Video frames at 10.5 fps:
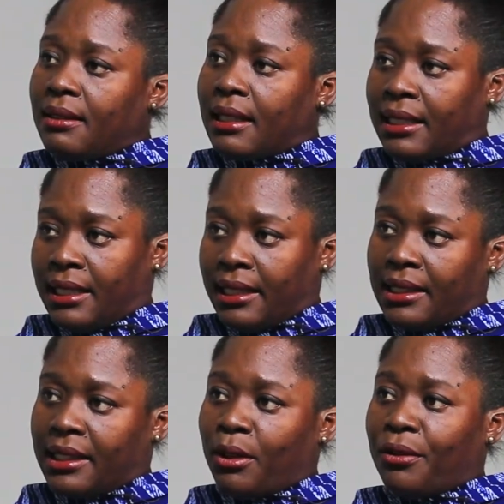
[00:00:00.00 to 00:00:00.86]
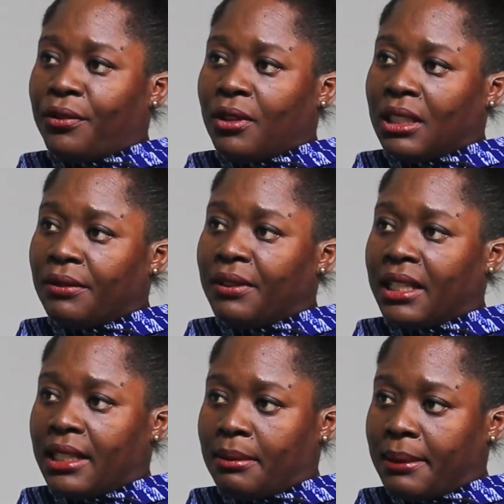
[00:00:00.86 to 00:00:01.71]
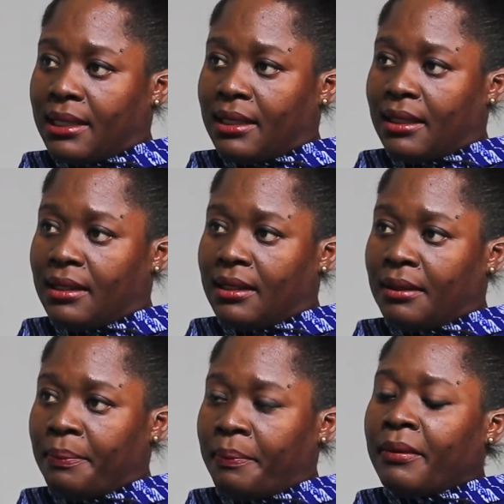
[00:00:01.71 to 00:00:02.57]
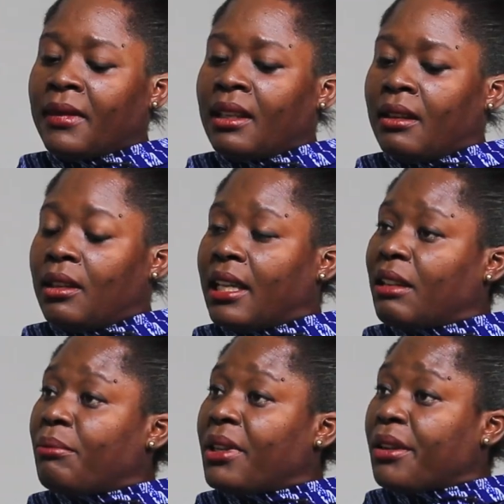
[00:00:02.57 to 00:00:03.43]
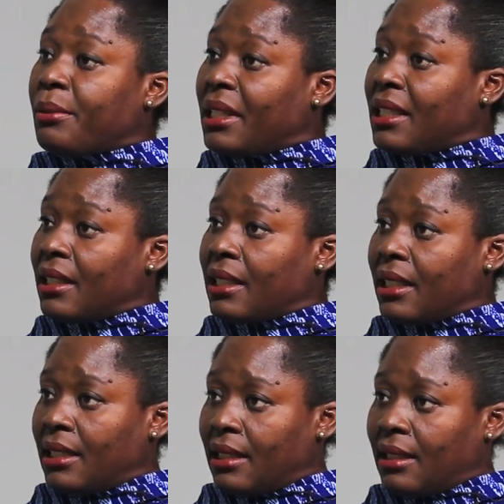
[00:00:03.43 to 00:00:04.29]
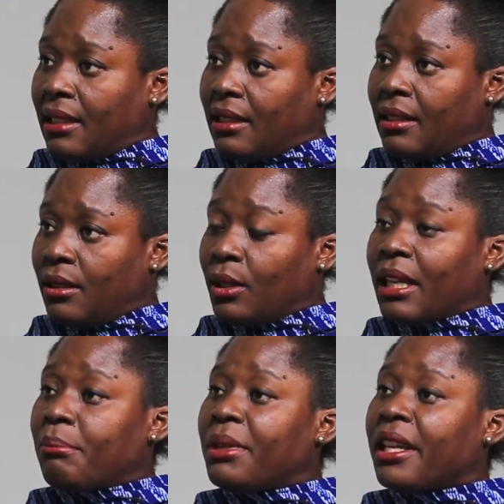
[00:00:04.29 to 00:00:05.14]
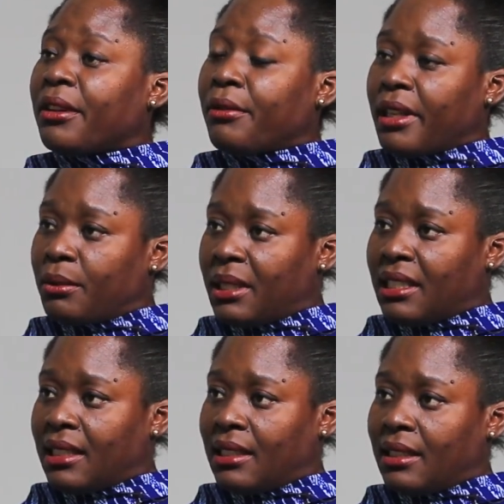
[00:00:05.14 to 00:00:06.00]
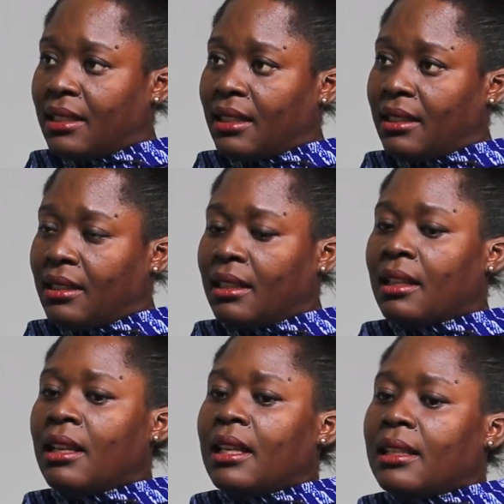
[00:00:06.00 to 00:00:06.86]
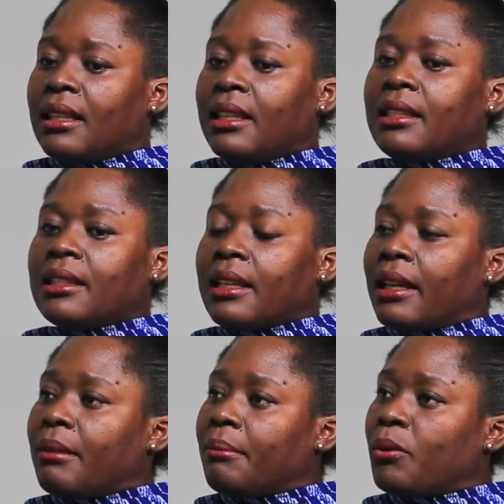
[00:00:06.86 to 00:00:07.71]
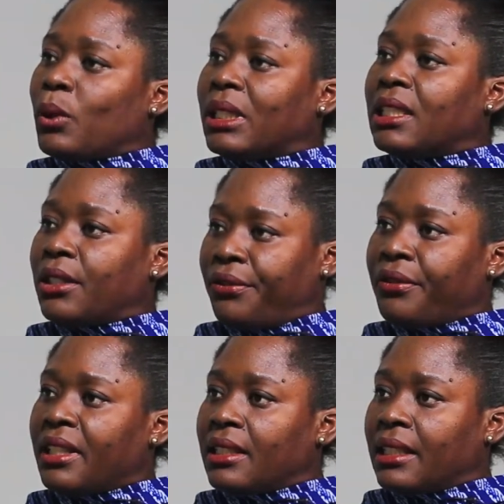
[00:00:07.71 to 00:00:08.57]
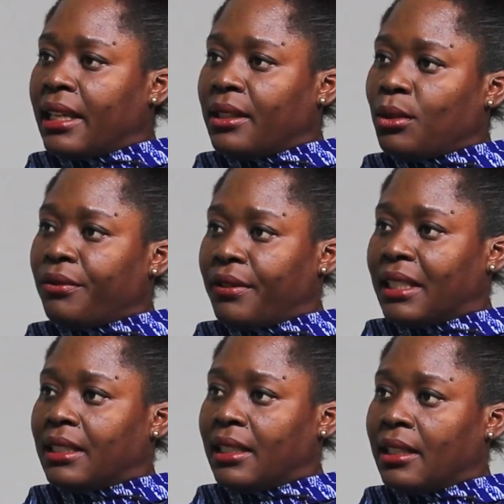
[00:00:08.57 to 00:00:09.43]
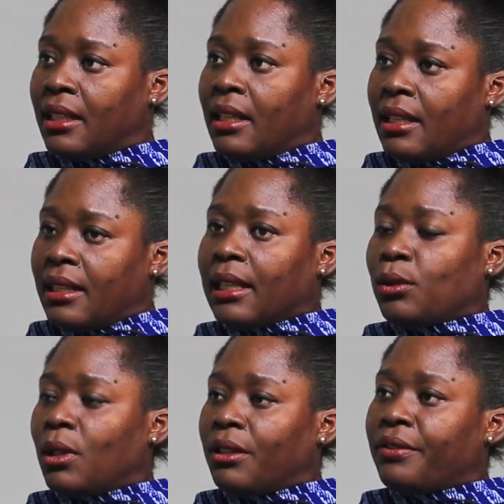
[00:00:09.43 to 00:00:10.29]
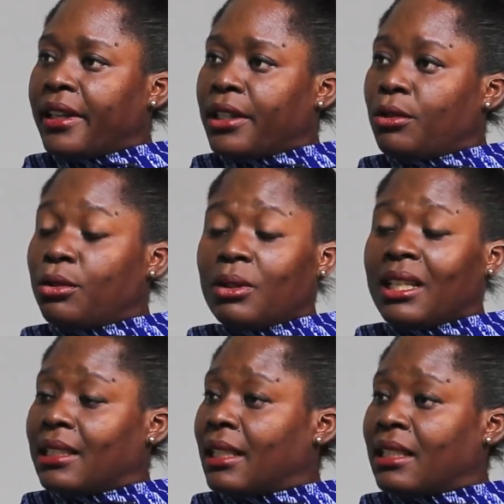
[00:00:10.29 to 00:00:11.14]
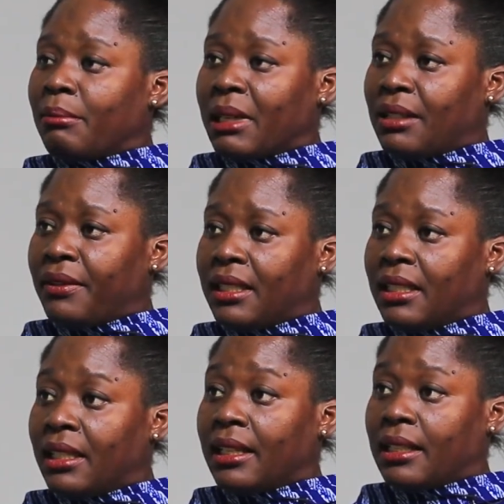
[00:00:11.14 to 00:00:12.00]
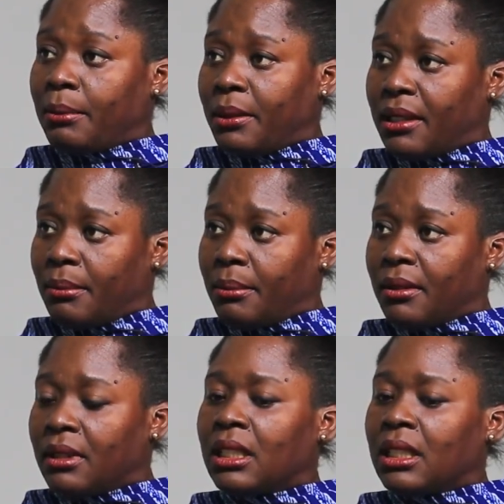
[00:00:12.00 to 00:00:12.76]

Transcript: that takes care of your living expenses. You can be a research assistant, you can be a graduate assistant. These come with different kinds of funding that qualifies you to get as much funding as possible.